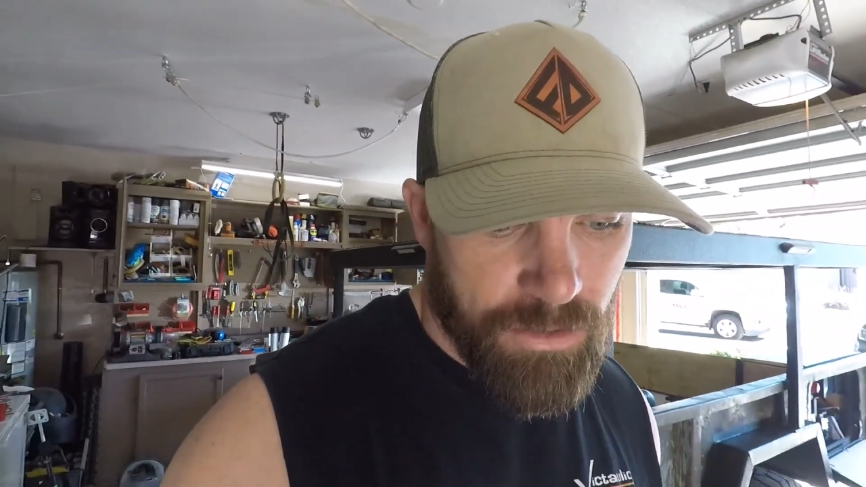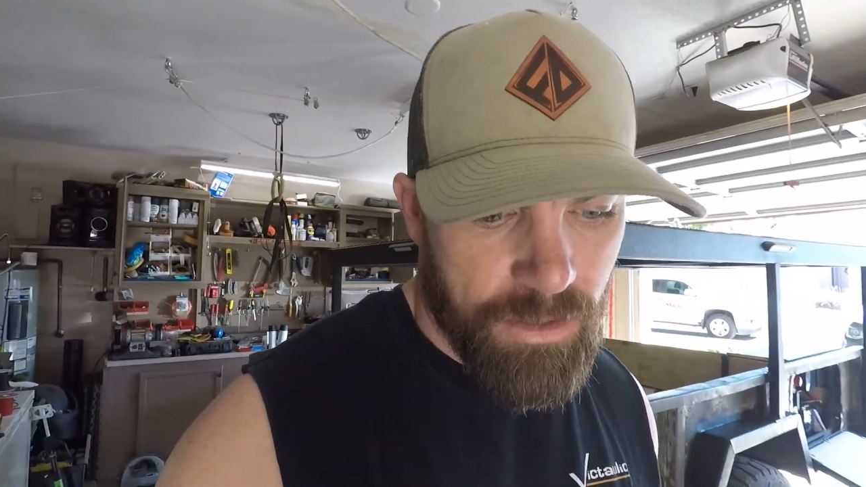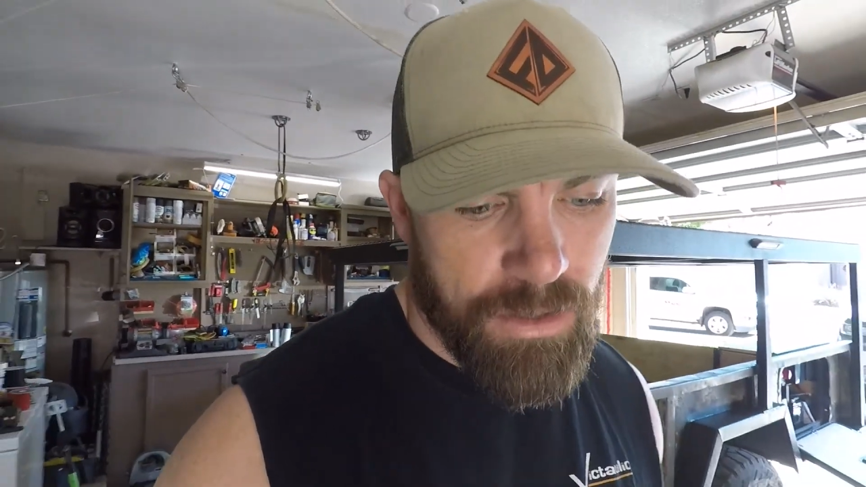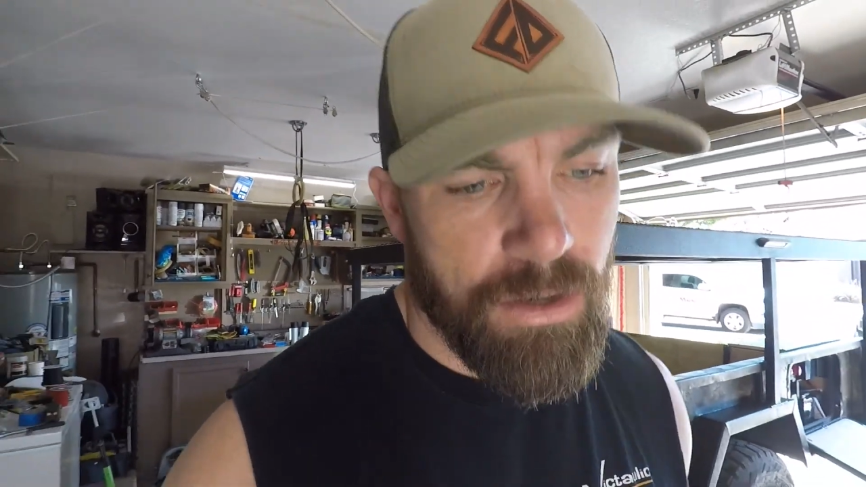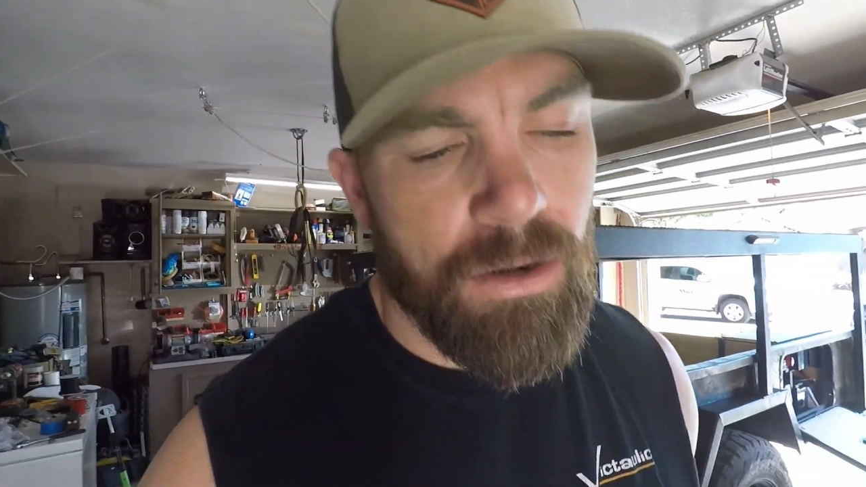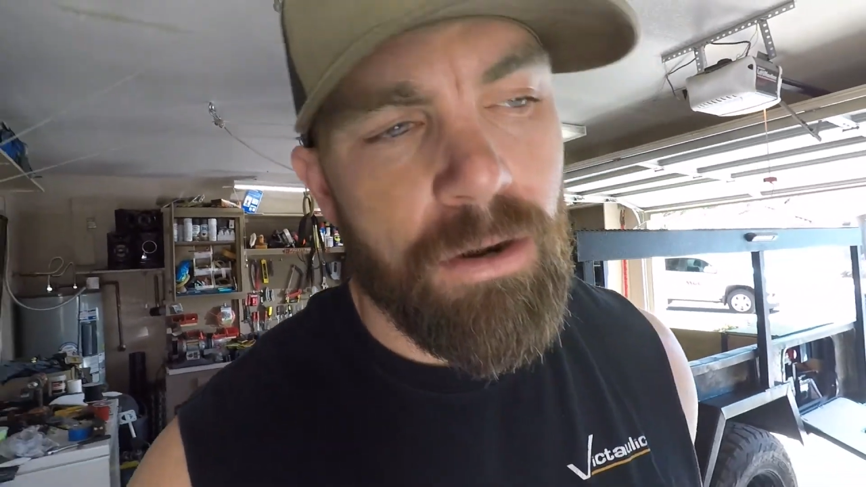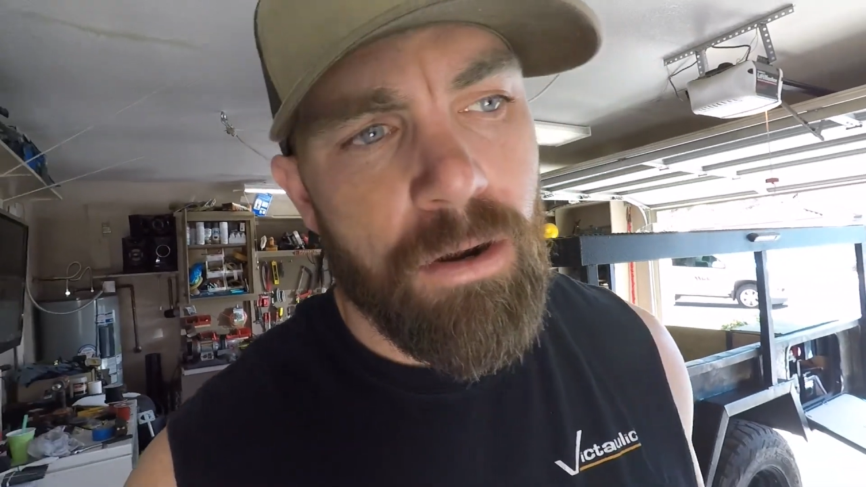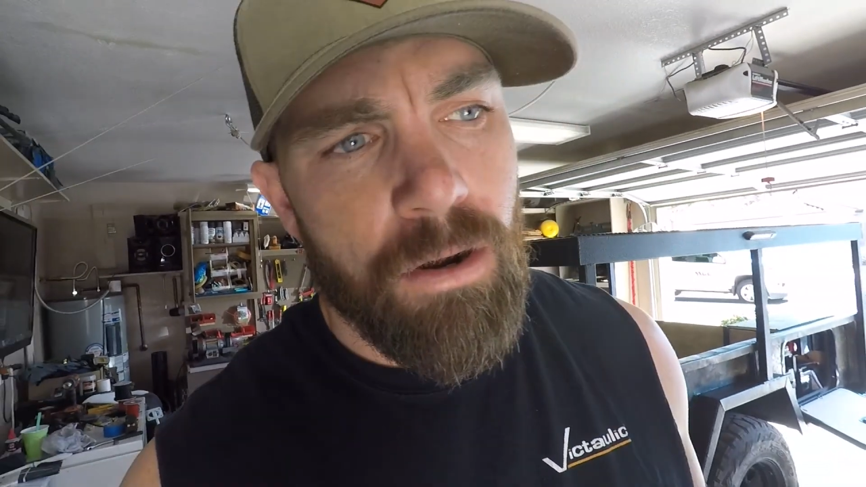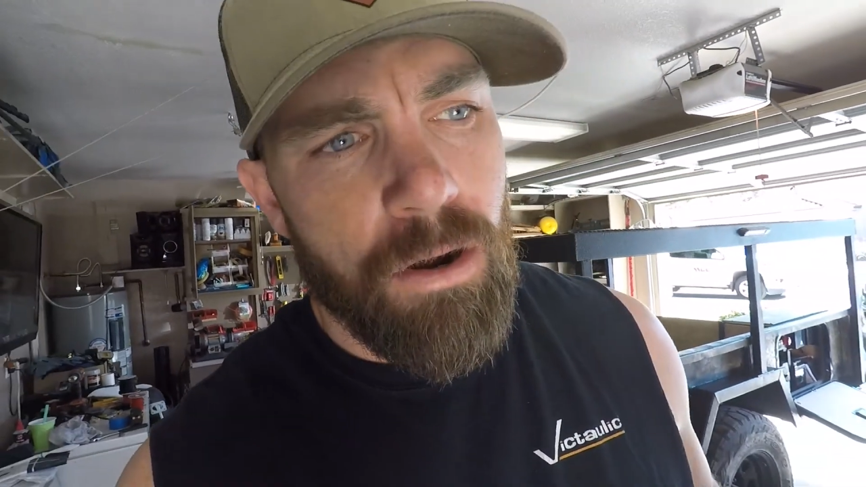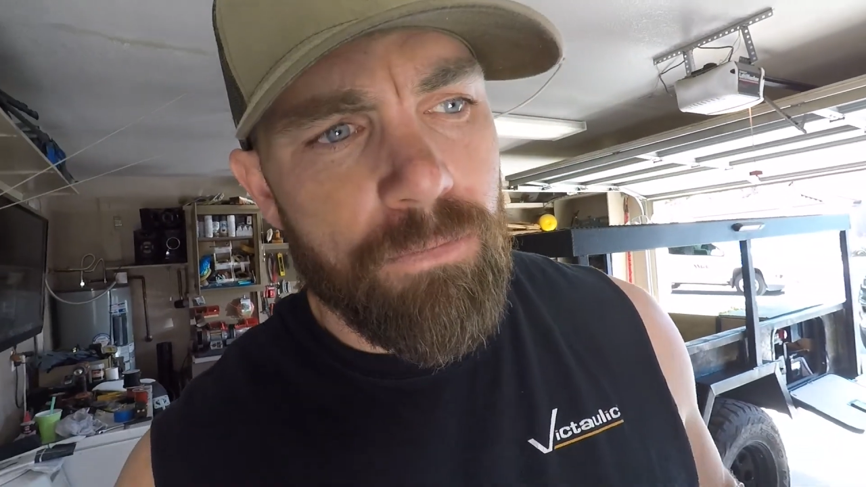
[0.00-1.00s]
it,
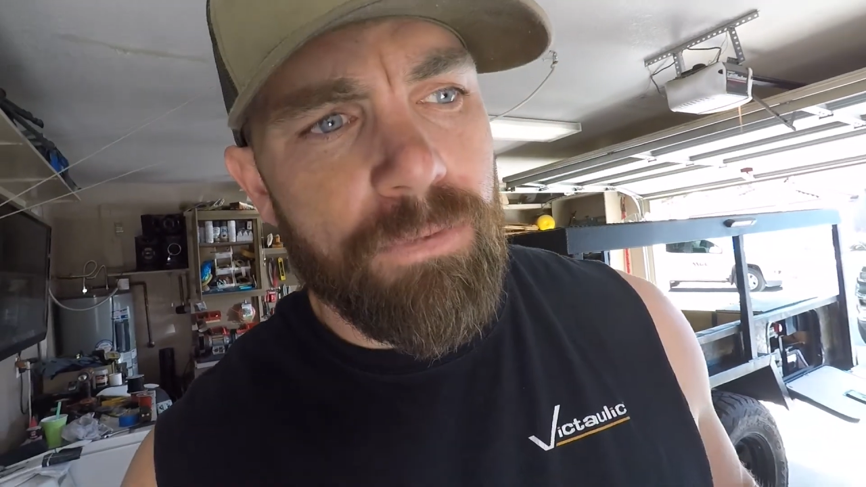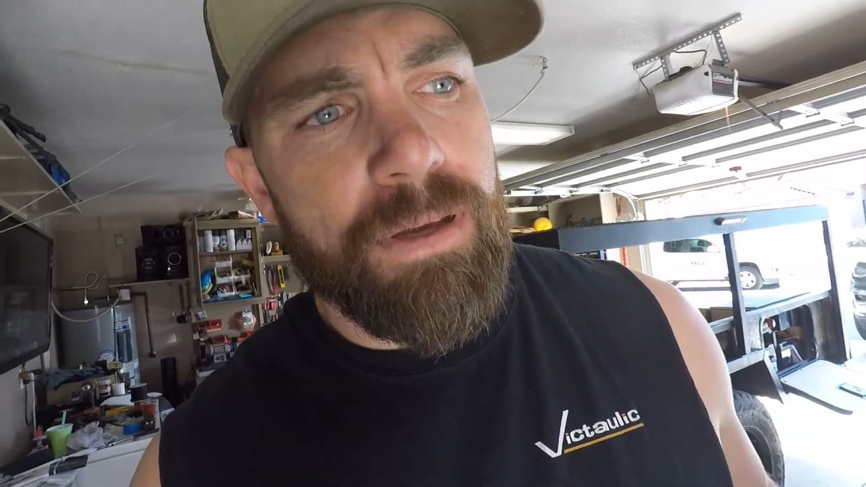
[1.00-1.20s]
hopefully.